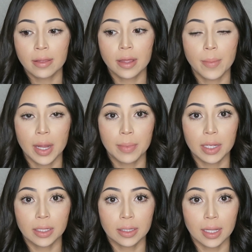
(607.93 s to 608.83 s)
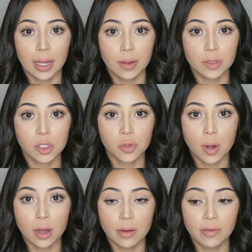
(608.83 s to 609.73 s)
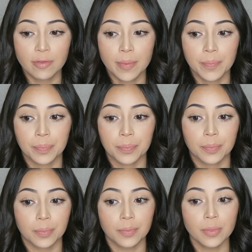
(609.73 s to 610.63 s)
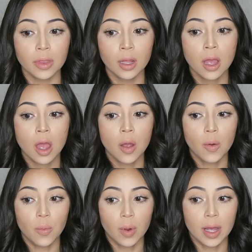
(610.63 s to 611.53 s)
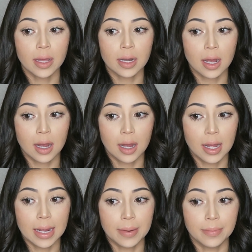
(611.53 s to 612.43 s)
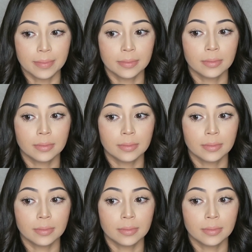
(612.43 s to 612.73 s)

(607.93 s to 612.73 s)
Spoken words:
that made me look like I was 12 when I'm